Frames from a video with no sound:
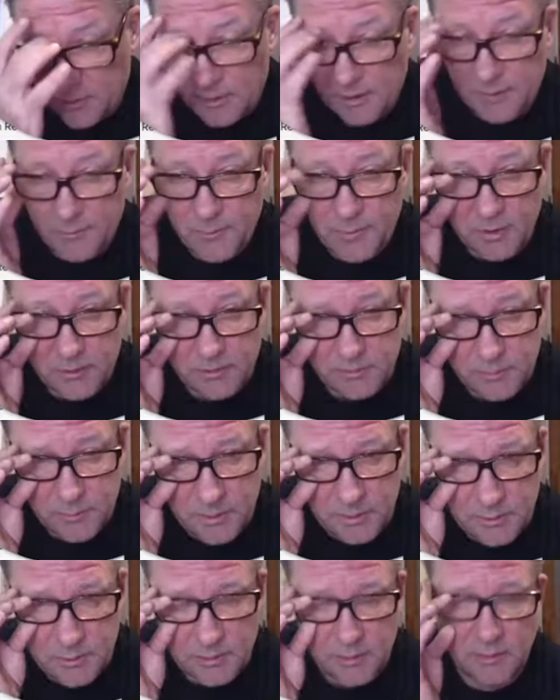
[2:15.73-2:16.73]
email
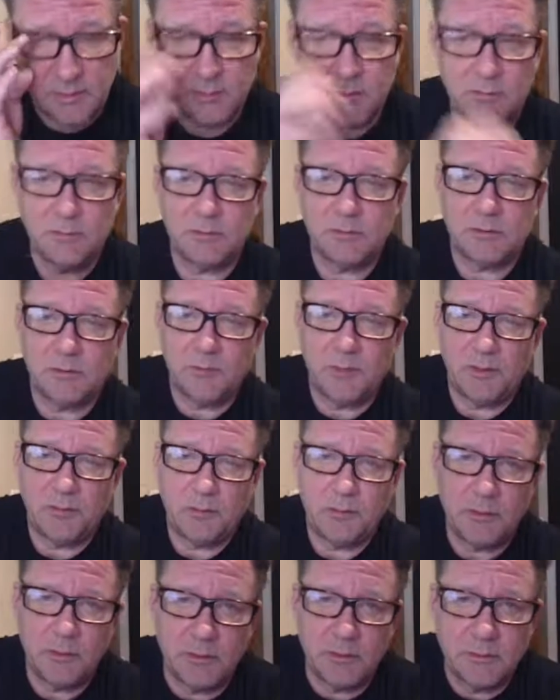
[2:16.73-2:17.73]
especially, or some other
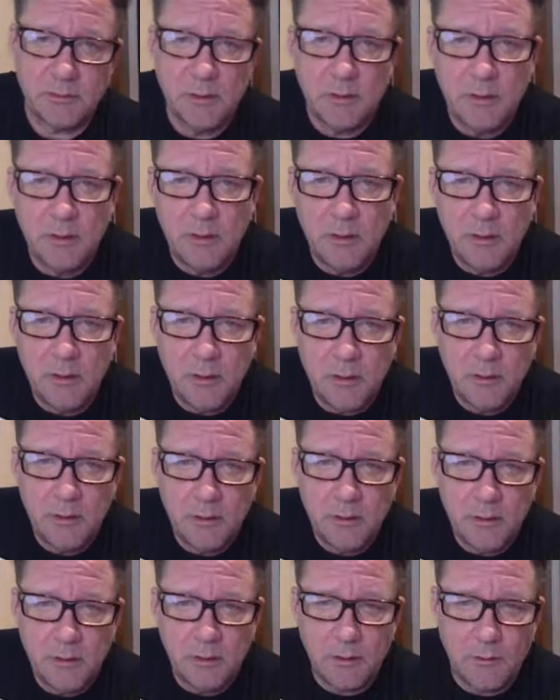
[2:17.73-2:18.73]
things,
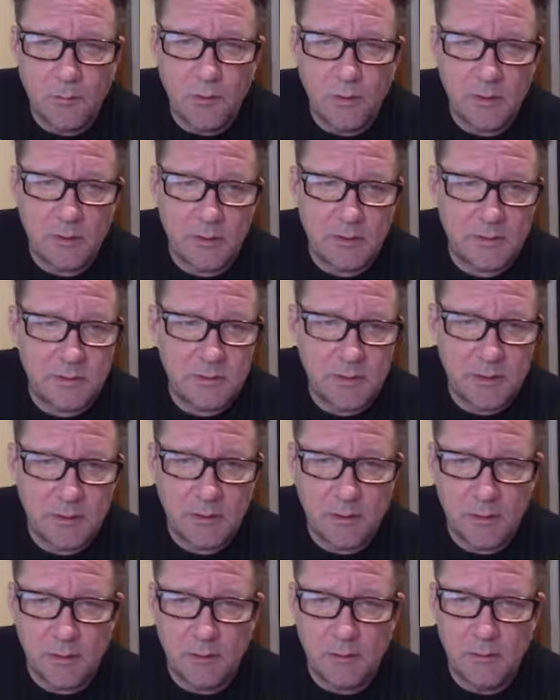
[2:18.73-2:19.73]
you're going to want it to sit
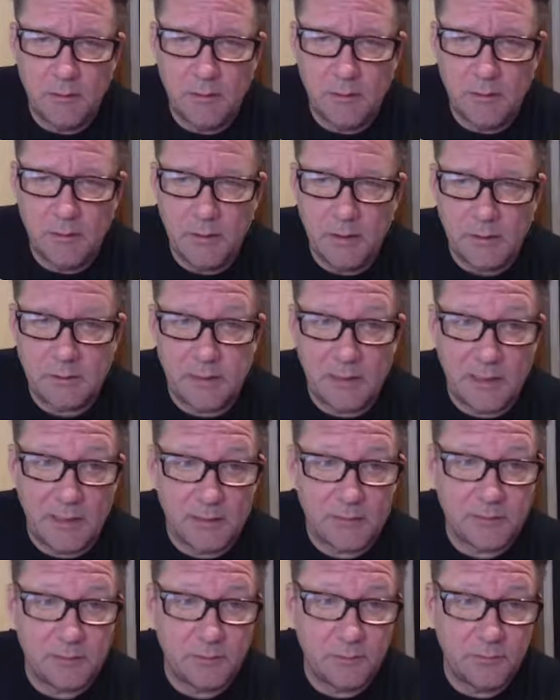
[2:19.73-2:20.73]
there as an
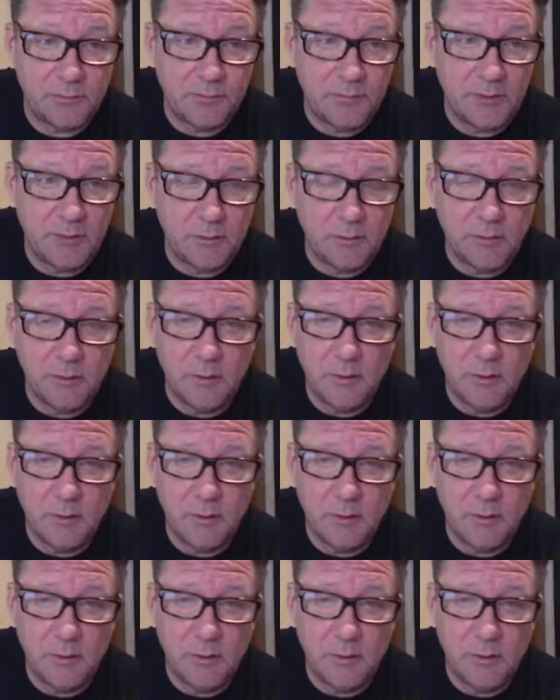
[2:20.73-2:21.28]
actual field